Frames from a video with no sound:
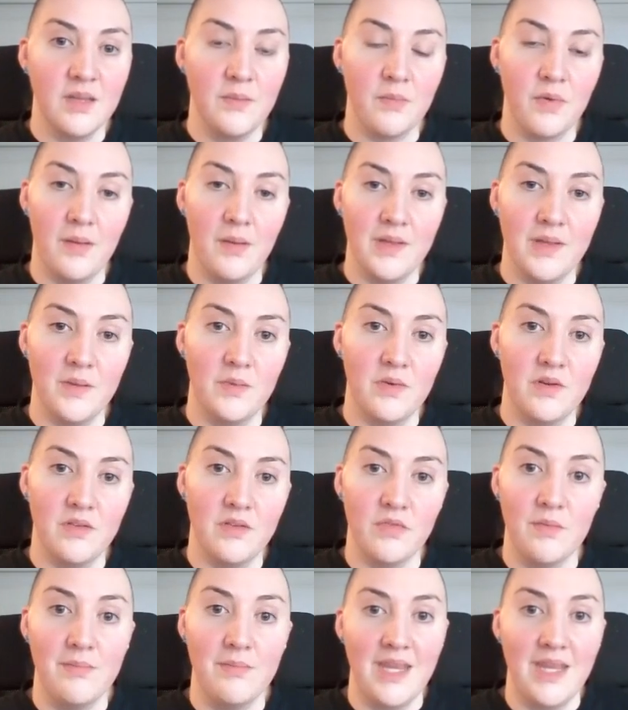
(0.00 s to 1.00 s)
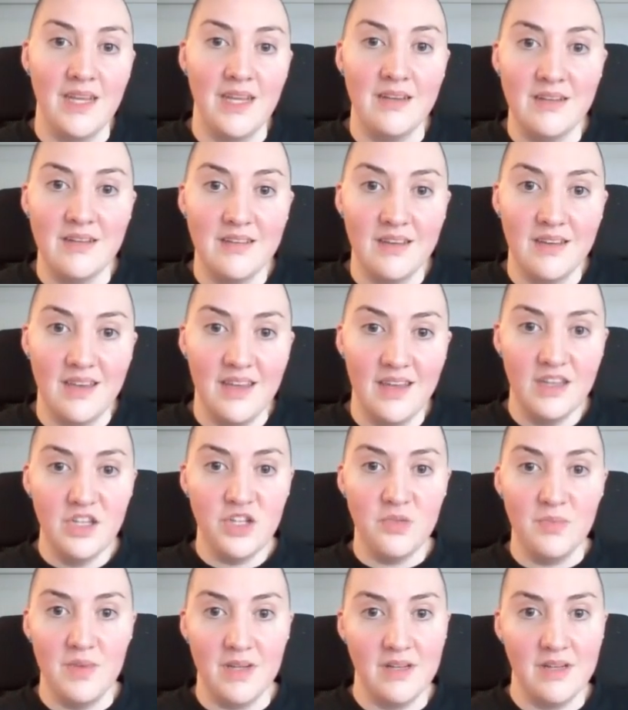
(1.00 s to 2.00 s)
He probably would have remained a
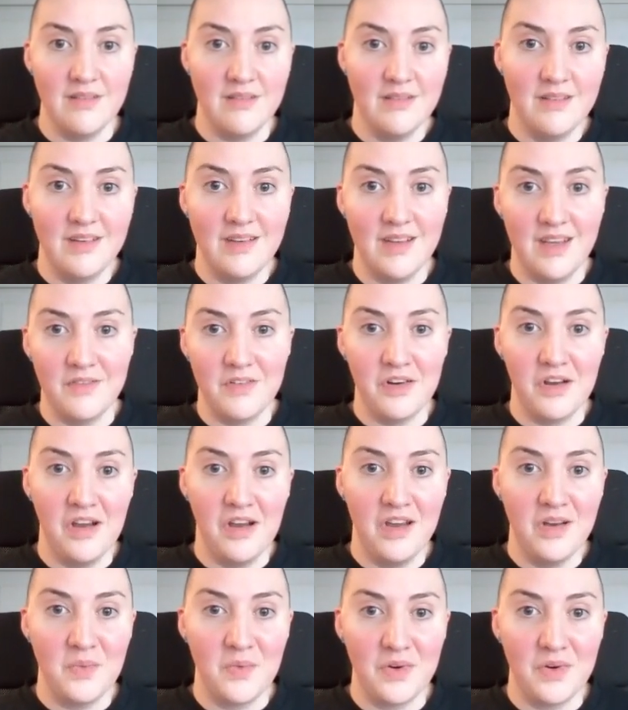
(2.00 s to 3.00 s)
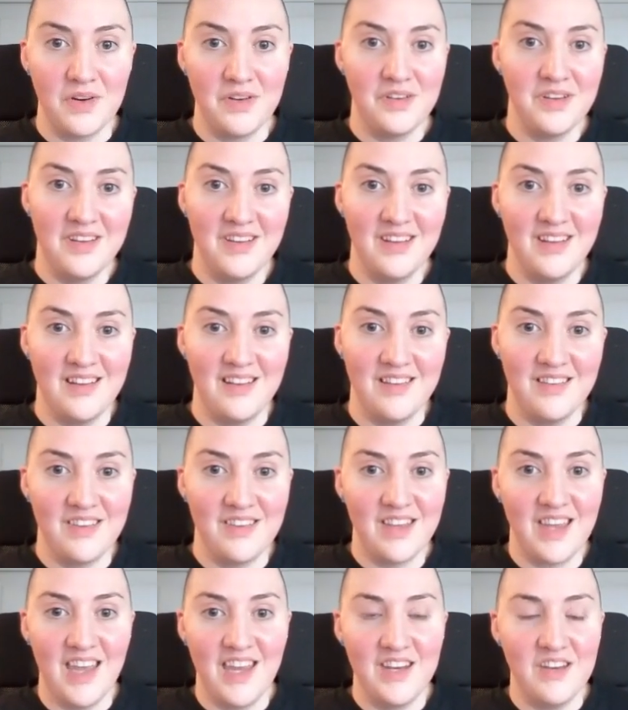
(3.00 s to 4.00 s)
henchman ever onward and
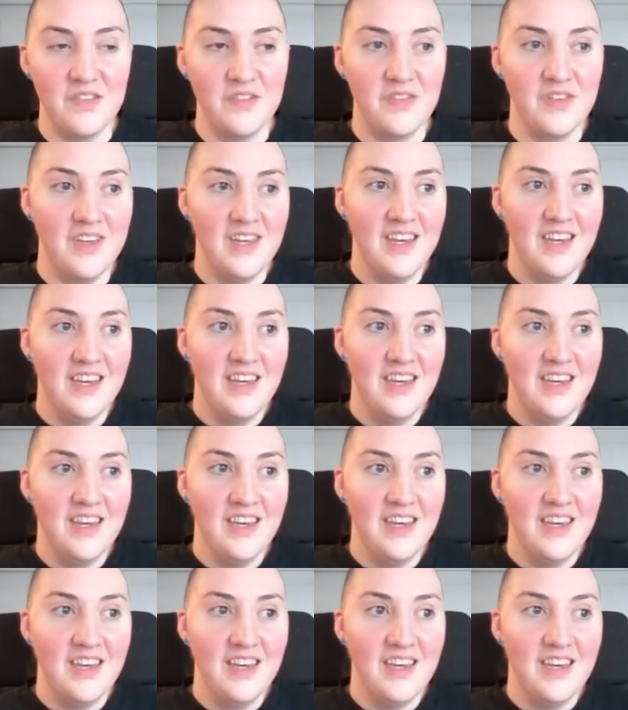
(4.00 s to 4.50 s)
kind of